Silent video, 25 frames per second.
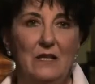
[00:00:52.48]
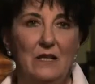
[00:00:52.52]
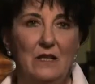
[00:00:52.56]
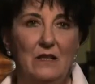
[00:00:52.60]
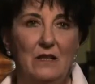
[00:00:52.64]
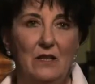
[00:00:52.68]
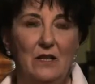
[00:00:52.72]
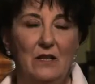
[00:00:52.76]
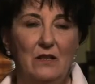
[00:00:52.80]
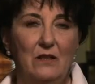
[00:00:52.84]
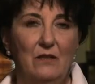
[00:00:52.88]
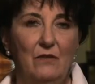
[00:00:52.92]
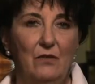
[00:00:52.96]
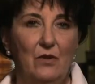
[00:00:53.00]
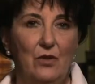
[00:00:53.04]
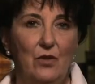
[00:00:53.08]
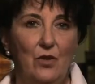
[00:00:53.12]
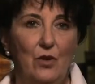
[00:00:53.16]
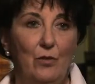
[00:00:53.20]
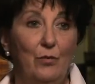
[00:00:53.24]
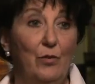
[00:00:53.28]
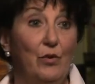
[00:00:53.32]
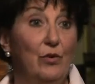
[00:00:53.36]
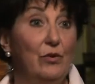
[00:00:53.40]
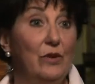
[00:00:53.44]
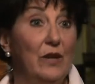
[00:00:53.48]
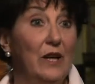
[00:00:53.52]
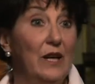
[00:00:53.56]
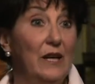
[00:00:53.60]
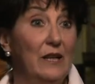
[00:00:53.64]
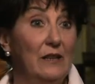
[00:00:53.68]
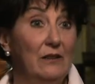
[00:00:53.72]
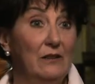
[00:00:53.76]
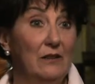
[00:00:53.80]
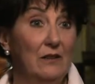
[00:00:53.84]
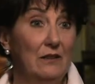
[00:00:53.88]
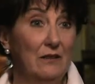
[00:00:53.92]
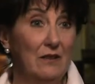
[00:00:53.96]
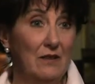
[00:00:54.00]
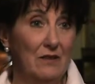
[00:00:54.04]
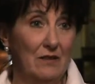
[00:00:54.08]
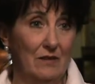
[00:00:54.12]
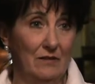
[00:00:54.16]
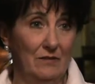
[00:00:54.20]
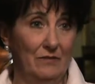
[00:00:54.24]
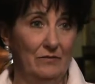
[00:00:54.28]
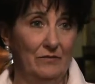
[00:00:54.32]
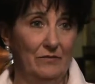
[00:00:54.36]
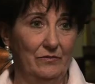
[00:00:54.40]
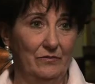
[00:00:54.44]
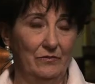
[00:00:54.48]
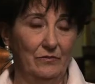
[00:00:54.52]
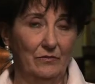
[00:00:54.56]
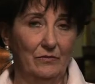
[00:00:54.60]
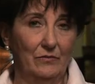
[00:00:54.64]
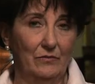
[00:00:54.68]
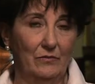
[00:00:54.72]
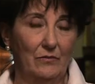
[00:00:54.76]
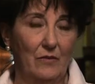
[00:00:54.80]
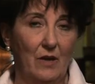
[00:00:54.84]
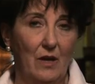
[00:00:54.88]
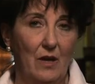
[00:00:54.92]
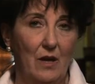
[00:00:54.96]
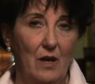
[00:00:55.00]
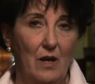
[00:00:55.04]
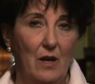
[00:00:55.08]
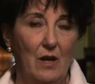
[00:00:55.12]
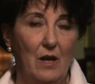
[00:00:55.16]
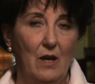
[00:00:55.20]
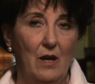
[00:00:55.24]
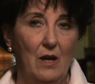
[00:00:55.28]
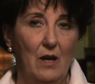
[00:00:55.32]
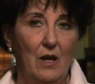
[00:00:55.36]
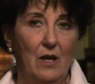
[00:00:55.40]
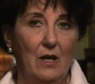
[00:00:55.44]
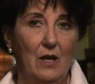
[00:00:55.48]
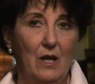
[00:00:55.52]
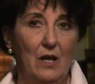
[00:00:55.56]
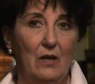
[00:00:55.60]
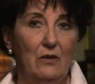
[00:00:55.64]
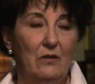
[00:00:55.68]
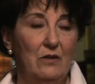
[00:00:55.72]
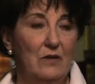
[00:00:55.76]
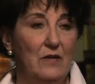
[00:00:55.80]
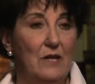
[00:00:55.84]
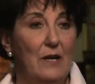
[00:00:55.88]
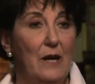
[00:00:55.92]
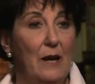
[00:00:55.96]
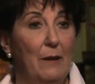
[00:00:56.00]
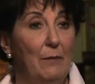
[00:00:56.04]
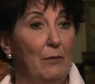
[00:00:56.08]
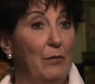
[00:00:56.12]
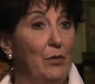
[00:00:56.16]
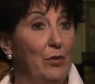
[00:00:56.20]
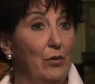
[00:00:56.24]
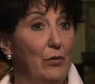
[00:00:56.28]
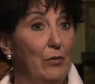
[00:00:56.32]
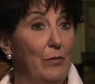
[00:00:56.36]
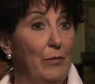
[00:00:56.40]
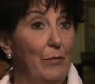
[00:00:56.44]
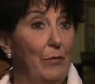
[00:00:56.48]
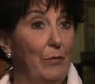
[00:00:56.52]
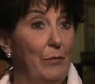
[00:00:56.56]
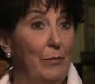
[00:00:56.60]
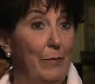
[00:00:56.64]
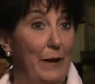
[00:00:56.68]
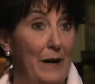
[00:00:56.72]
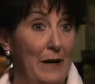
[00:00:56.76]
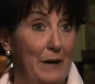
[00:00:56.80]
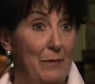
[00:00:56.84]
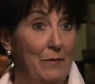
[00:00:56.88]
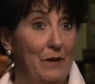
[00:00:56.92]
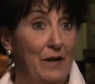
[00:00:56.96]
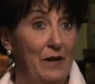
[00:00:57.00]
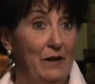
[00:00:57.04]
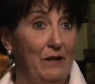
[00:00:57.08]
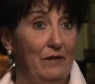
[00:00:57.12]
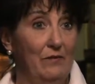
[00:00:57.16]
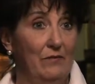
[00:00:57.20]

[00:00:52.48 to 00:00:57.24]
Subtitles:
disease of the newborn kills. It kills the unborn baby.